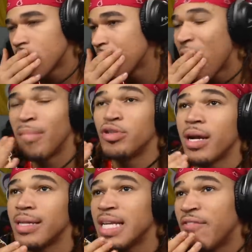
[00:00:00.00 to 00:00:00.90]
I'm trying to
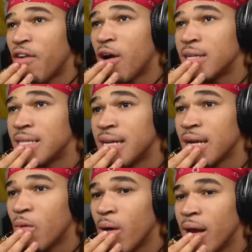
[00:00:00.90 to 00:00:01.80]
think the farthest thing
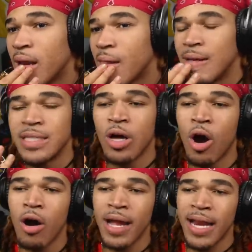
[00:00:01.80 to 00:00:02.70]
went. So
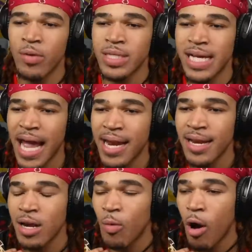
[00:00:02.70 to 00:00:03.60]
okay, there was a gay
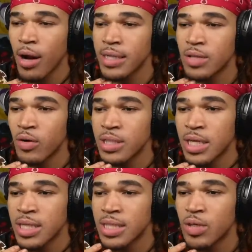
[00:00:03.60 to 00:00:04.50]
walking towards
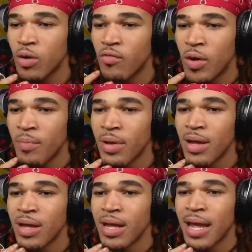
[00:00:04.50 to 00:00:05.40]
us, two of them,
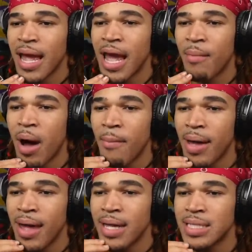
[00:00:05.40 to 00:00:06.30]
and my
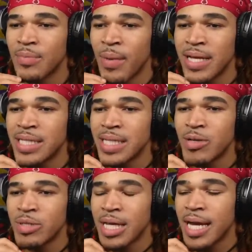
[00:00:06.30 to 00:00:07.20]
man's basically
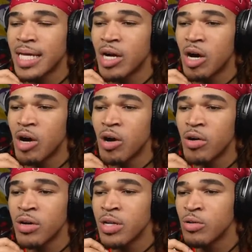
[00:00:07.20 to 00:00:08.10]
was like, "Yo,
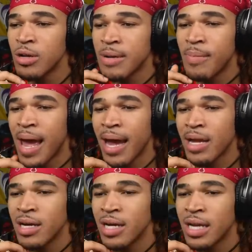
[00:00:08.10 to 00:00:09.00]
you look mad
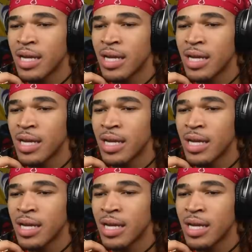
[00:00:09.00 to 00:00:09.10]
good."